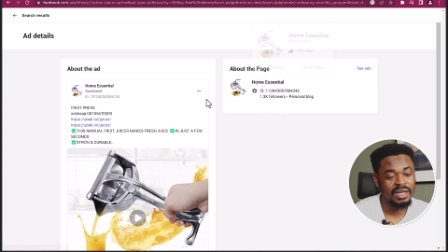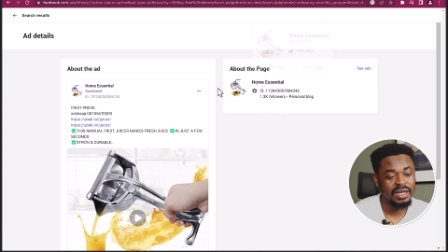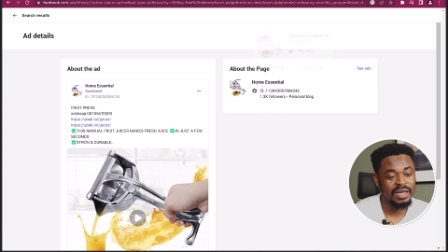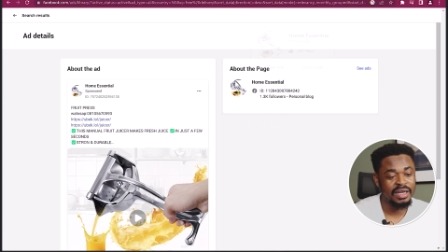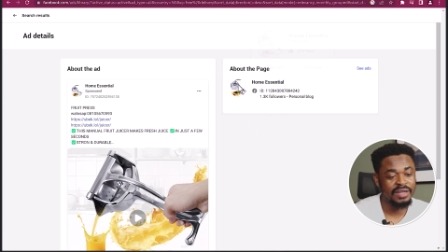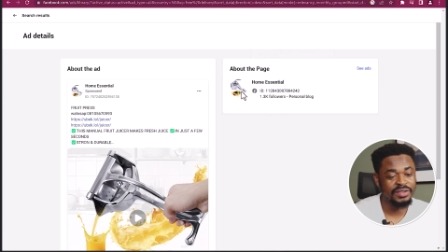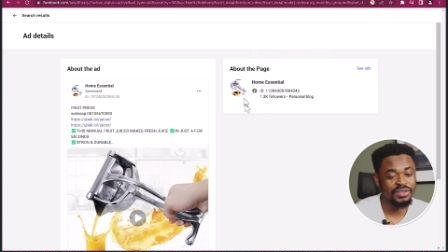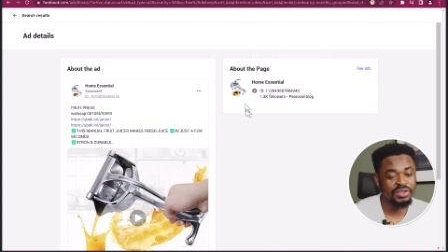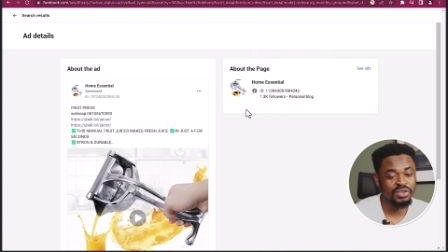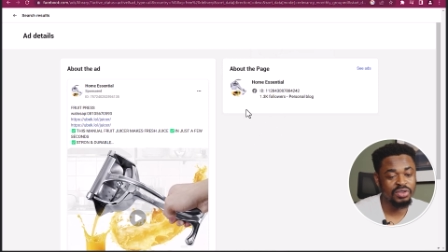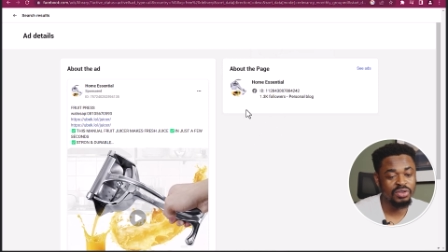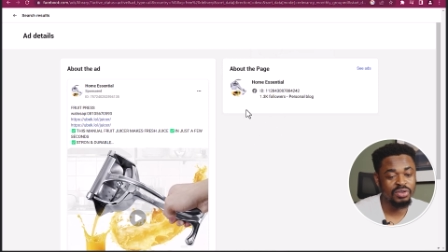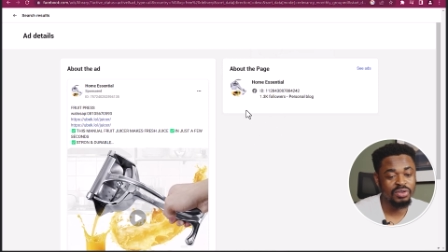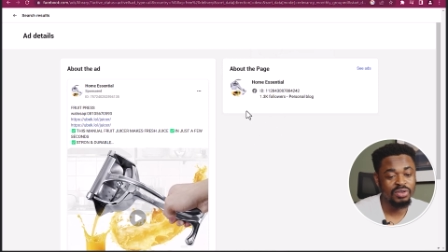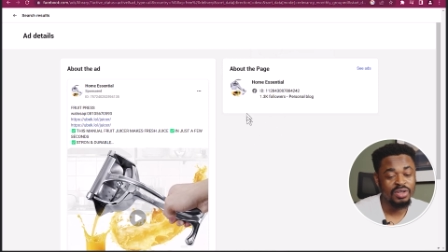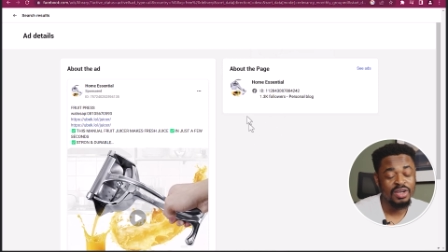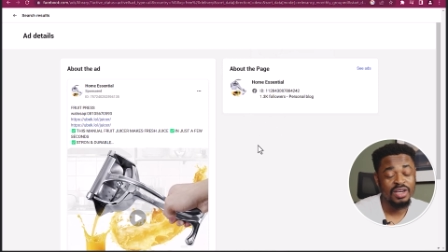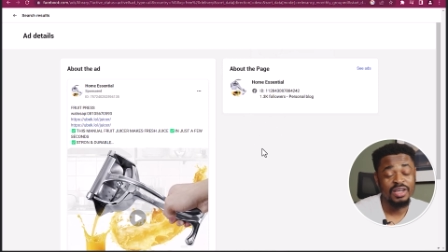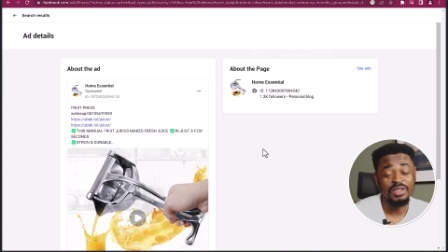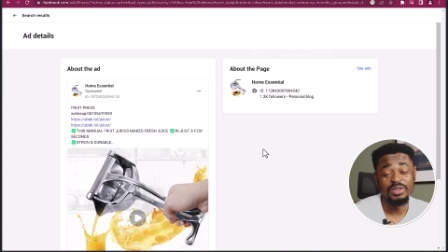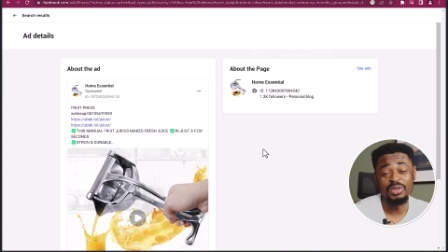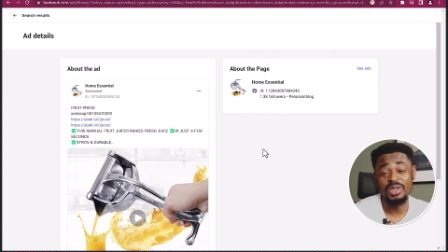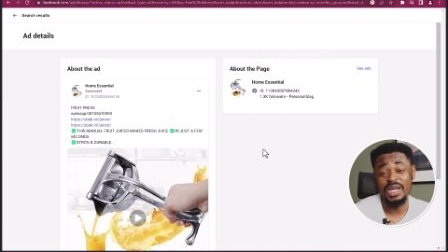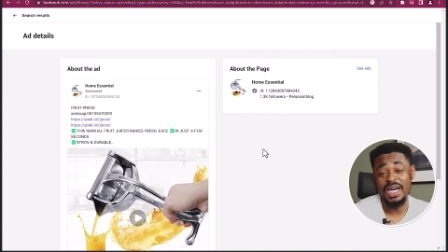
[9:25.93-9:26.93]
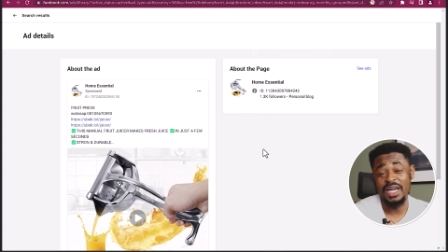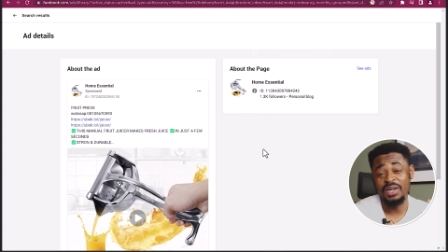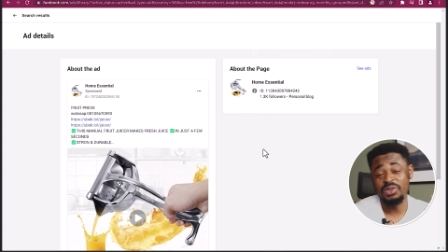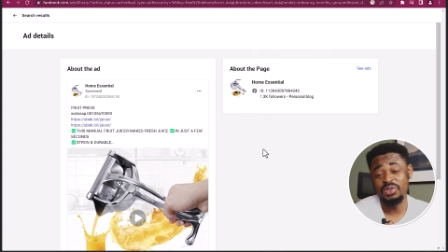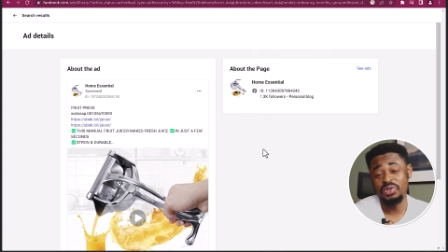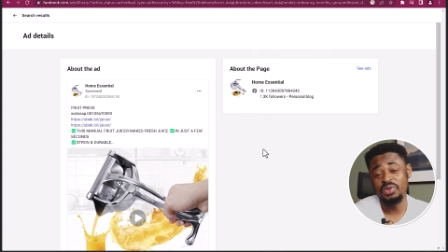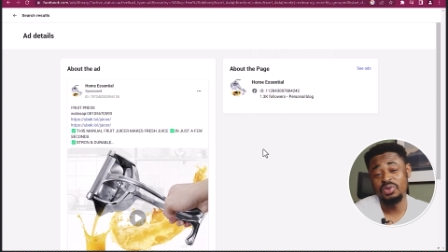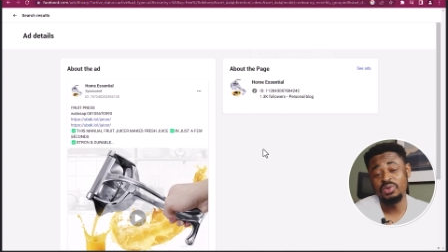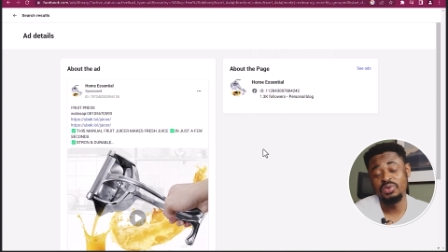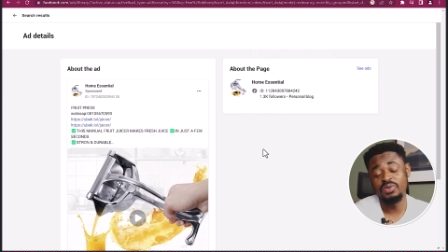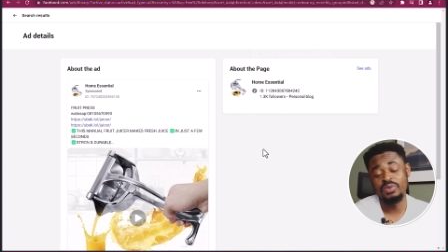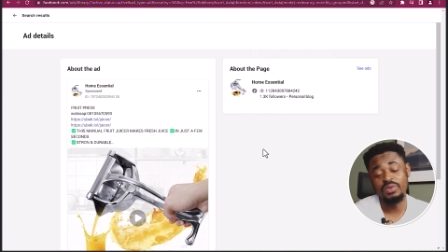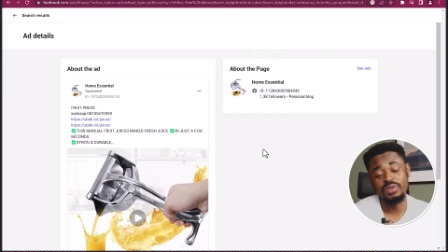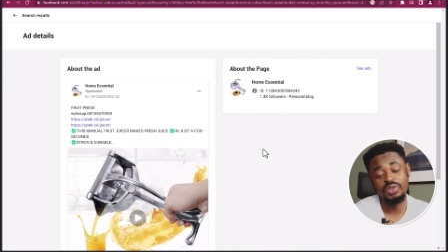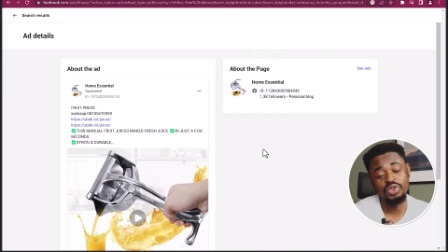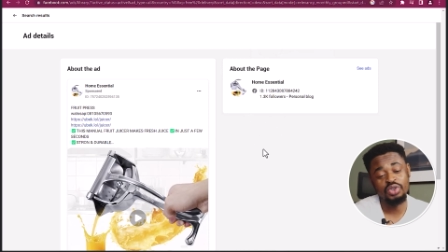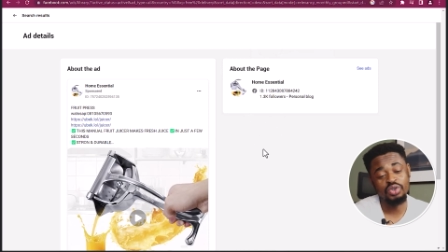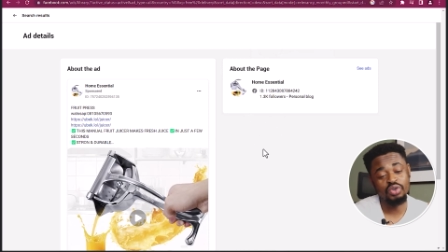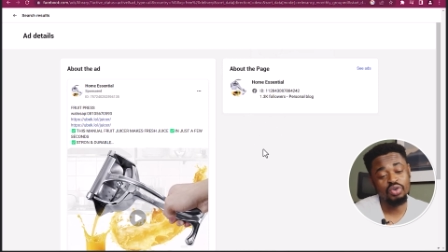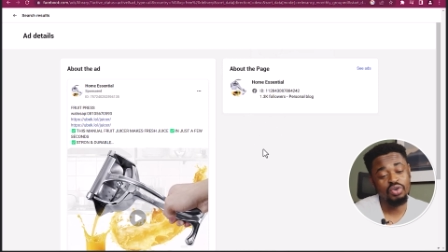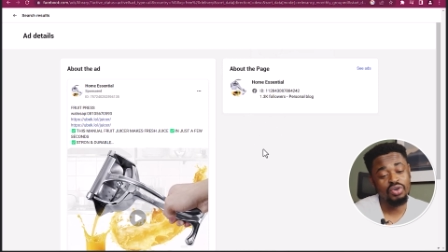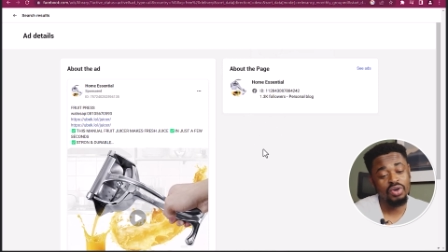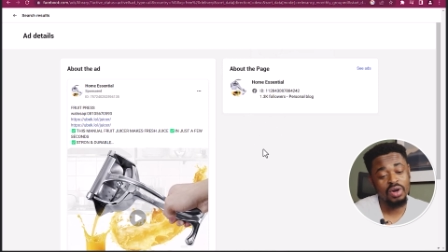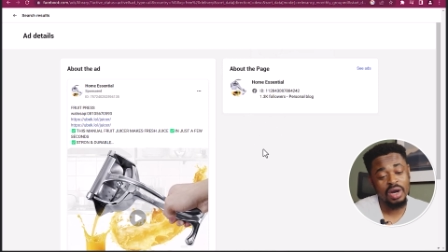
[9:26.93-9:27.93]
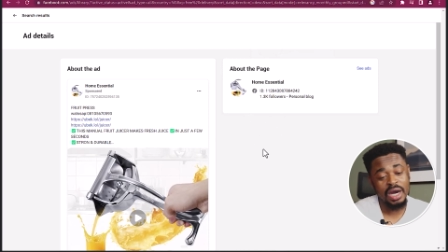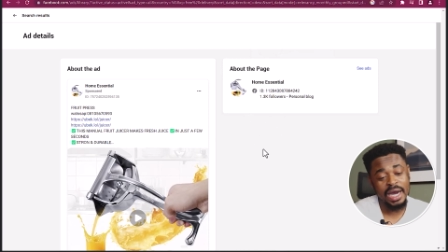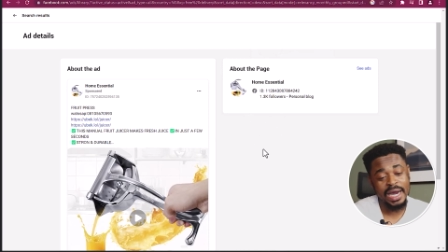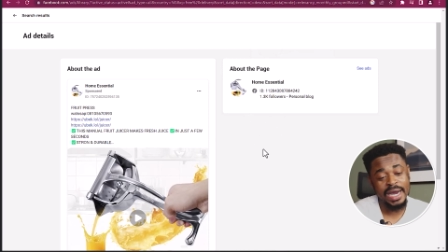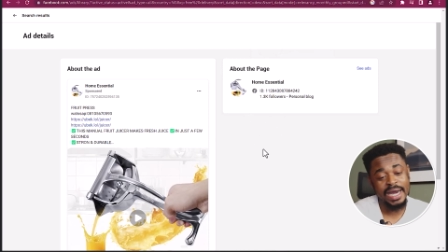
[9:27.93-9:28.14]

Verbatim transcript: and you know you can also show your